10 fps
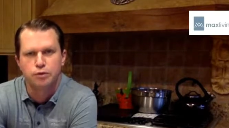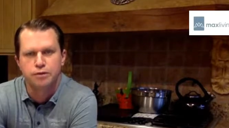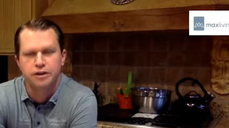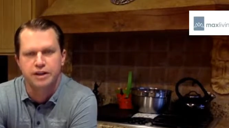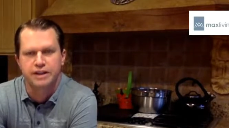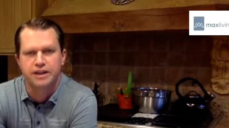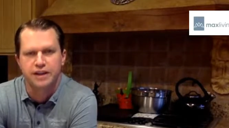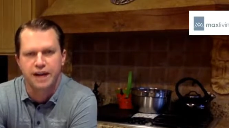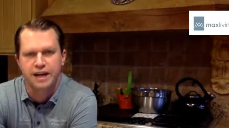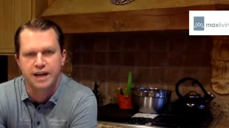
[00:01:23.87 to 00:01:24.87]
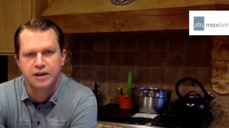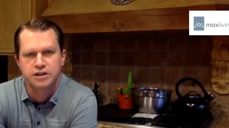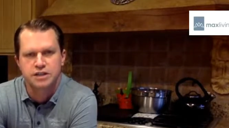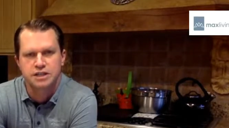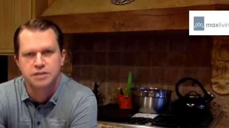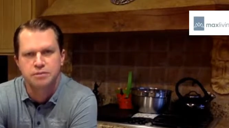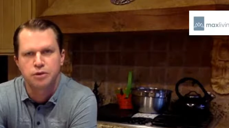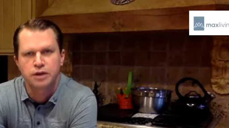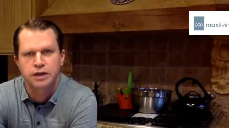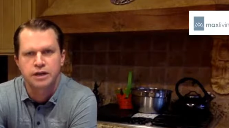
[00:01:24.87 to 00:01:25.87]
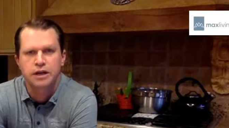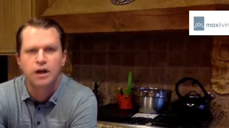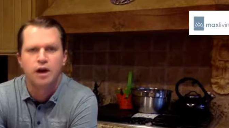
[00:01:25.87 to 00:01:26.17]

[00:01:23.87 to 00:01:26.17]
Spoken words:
feel like they lack energy in the morning,